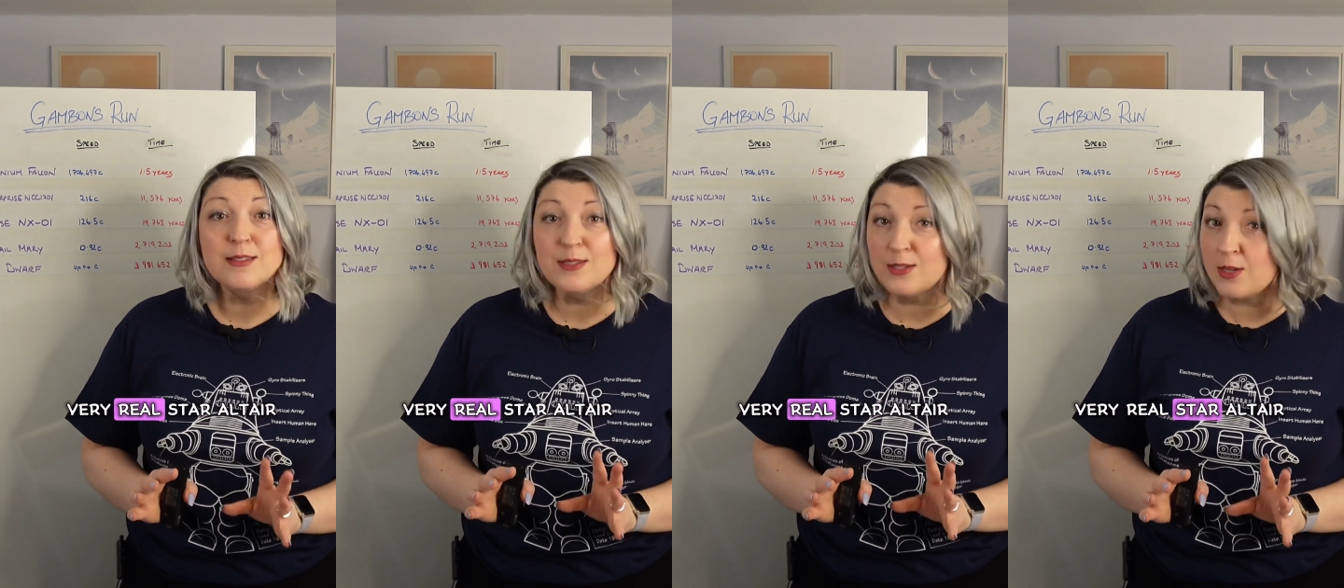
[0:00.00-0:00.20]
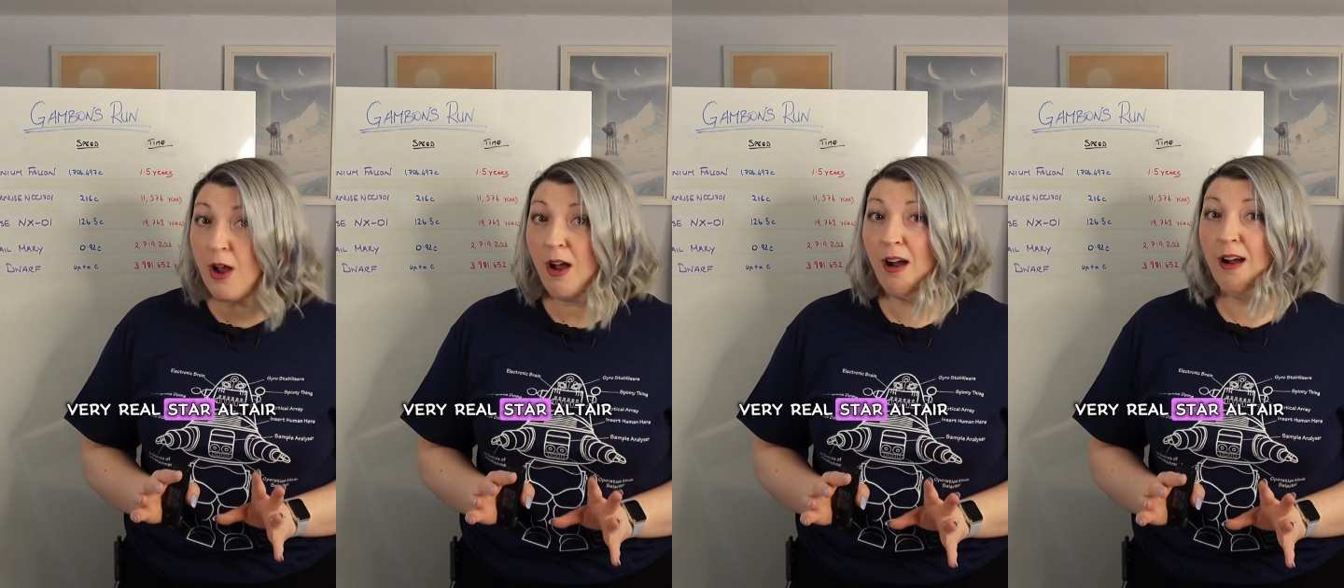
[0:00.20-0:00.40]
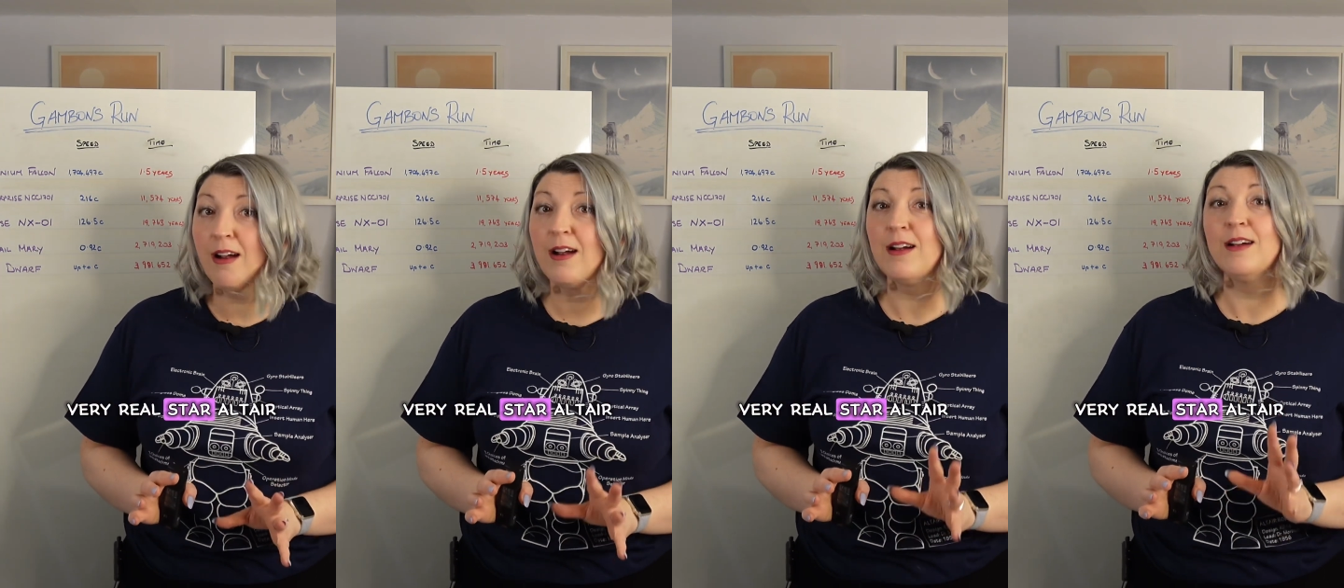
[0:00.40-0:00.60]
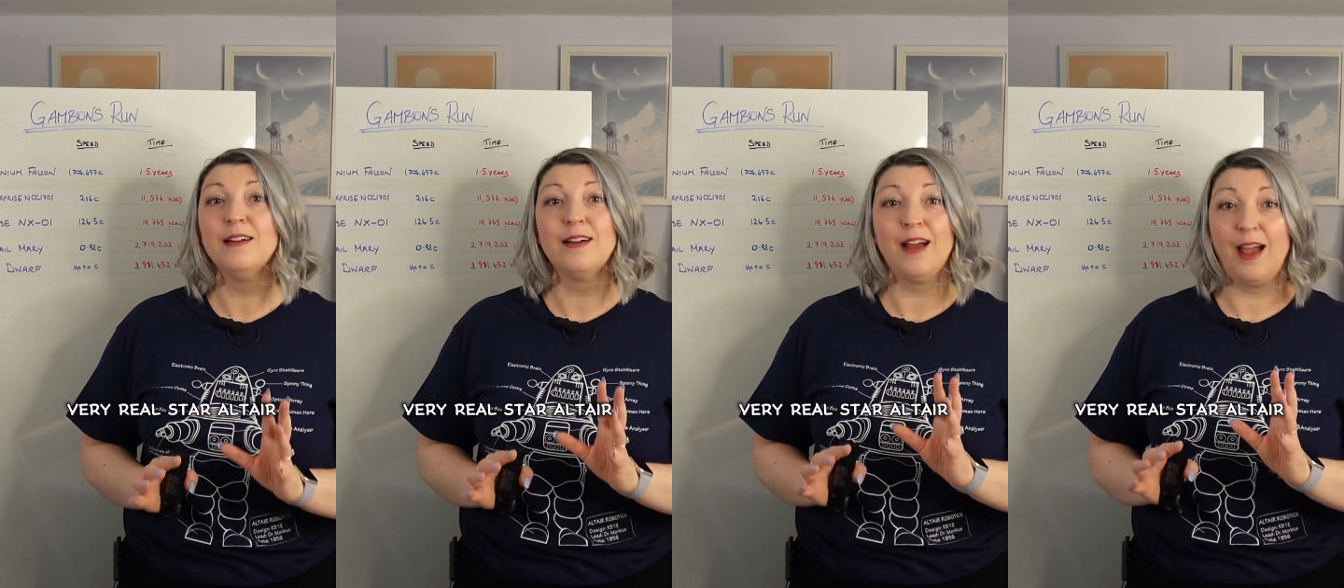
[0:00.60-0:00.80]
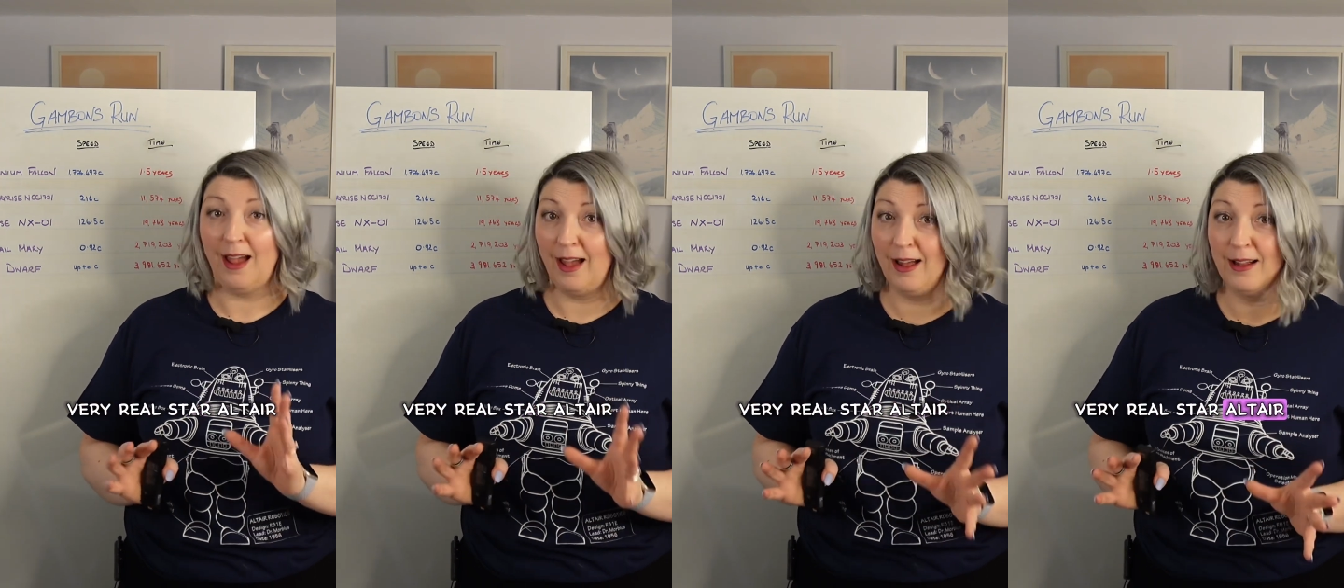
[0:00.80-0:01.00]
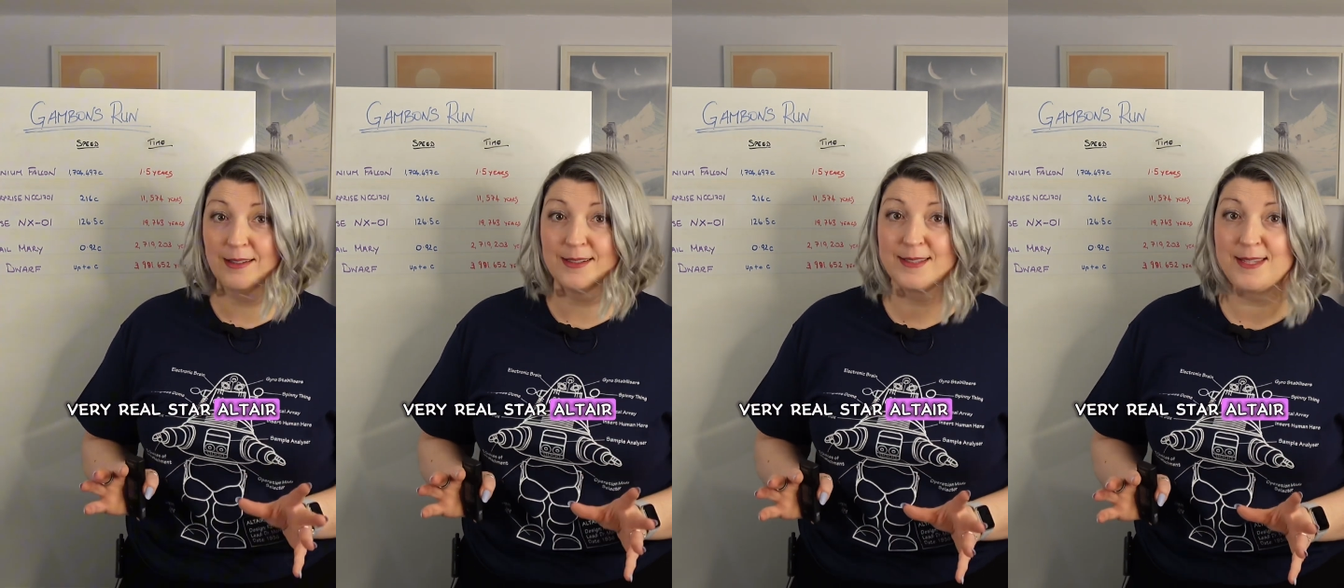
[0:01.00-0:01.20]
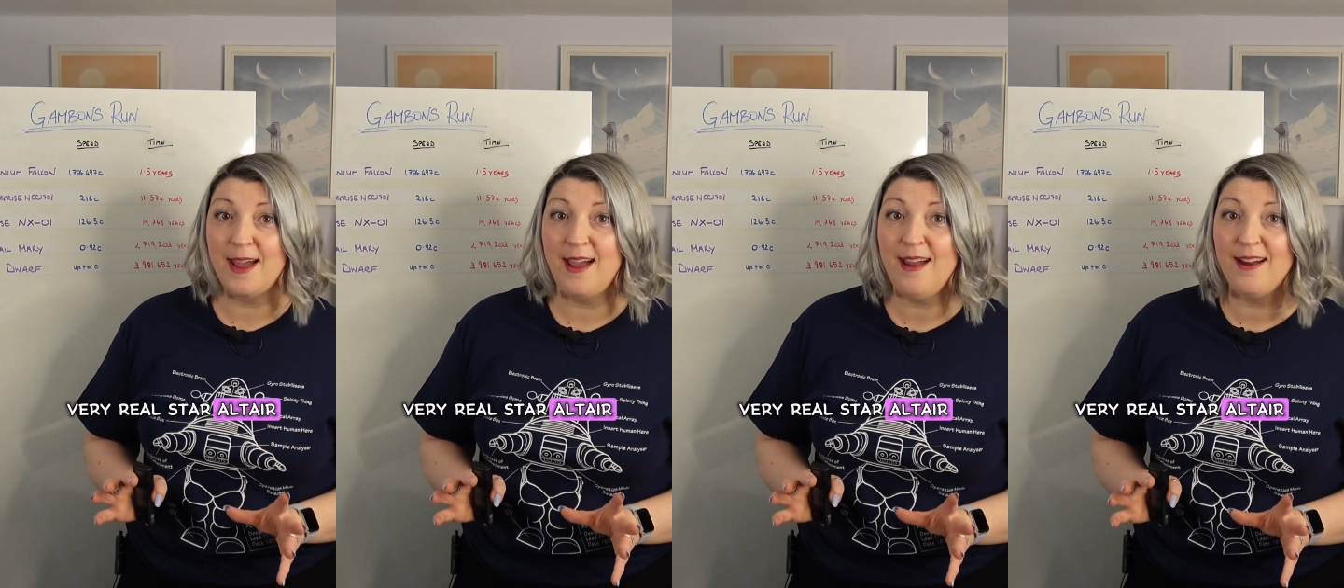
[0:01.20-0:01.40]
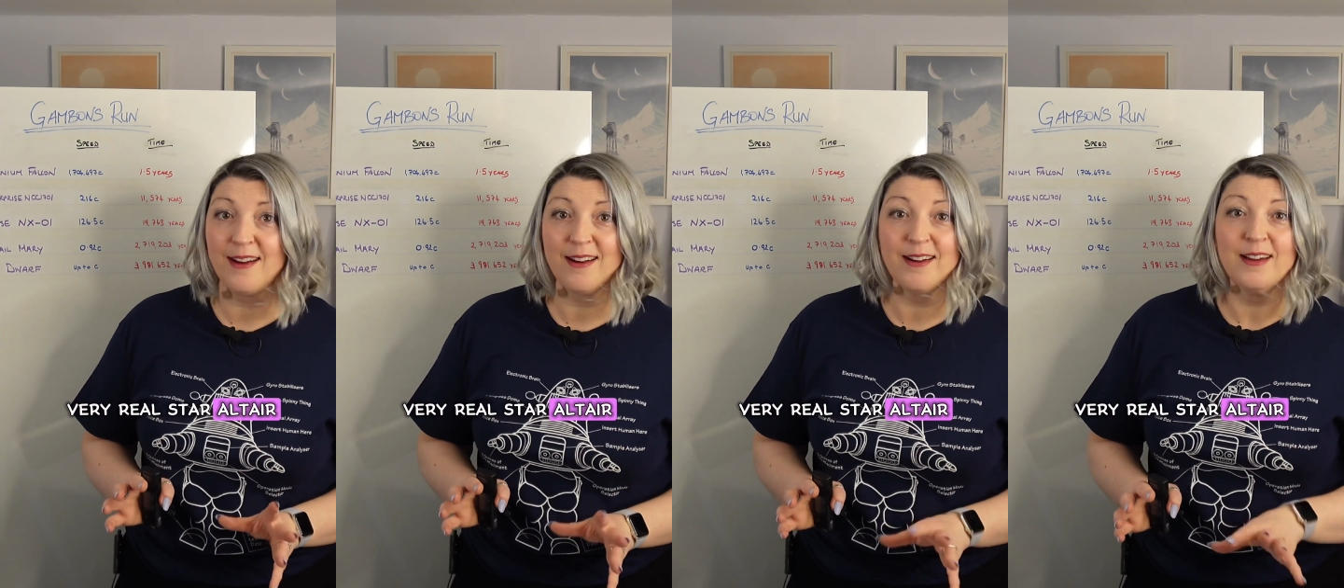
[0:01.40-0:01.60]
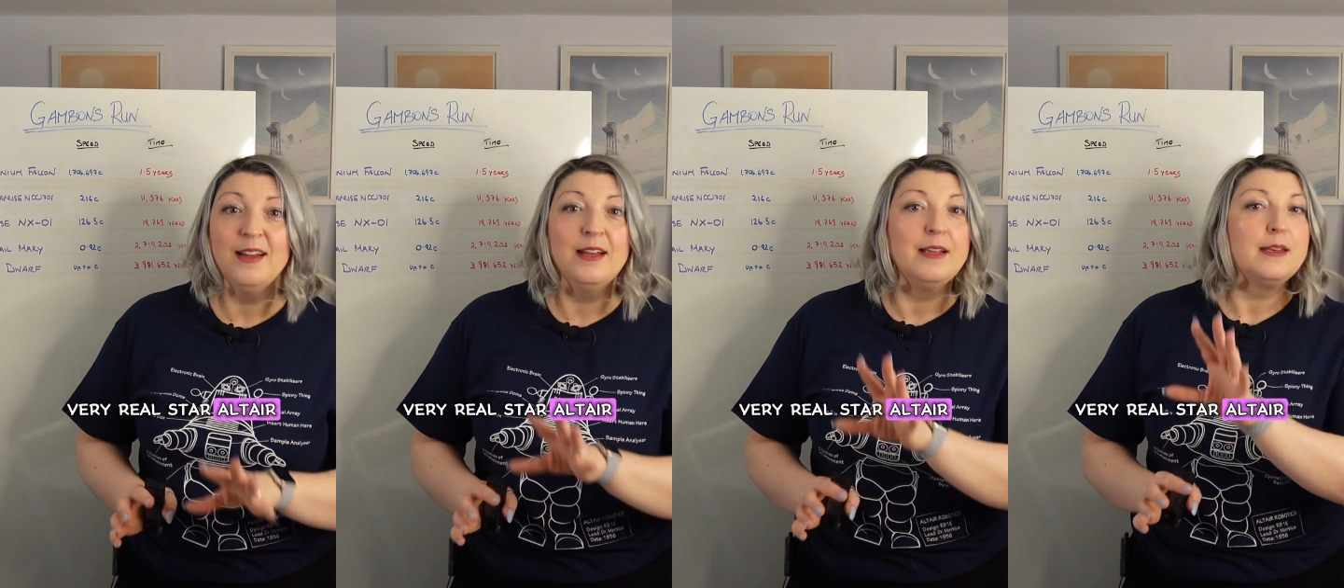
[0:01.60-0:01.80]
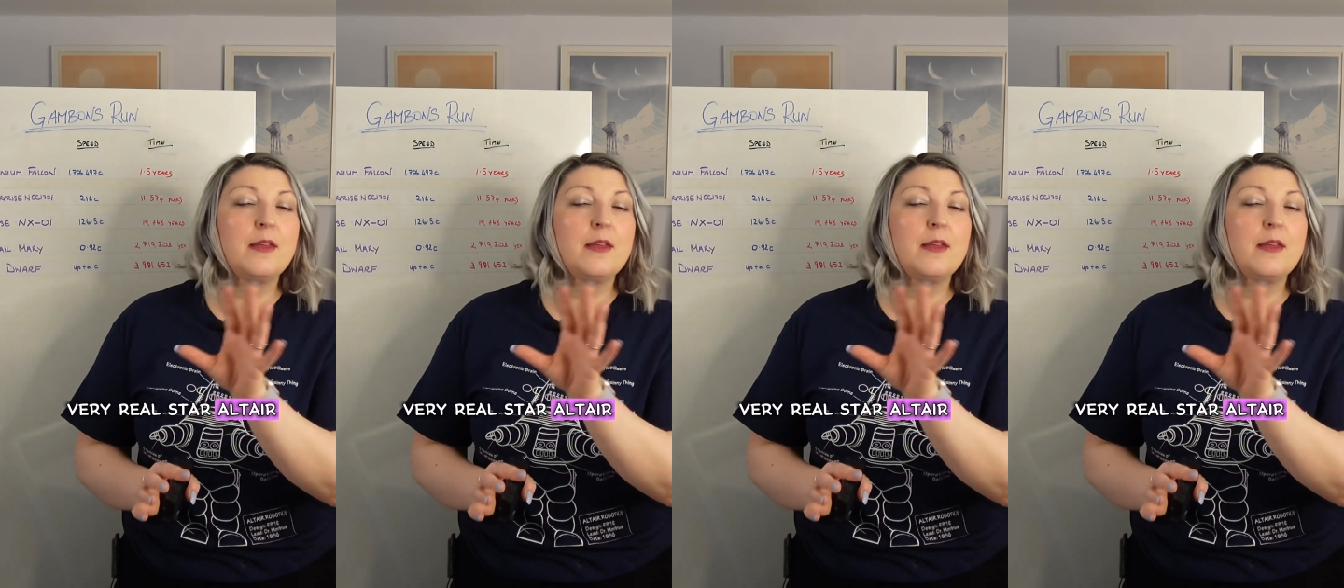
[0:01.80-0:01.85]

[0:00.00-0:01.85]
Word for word: star Altair.